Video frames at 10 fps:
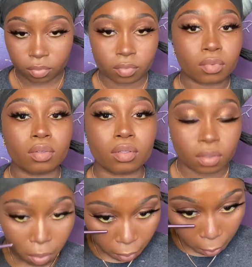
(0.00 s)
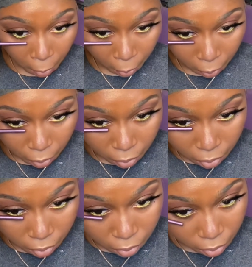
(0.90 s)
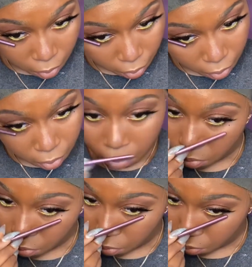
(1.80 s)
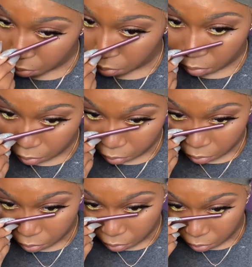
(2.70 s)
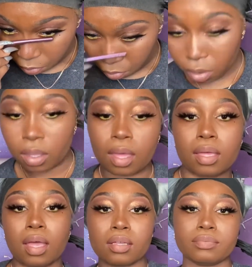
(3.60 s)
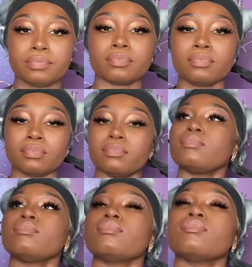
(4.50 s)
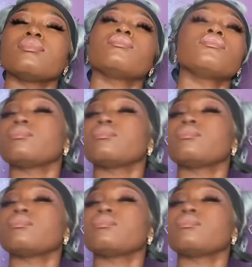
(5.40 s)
Now that's gonna stop any residue that's gonna be left if you decide to put any setting spray on.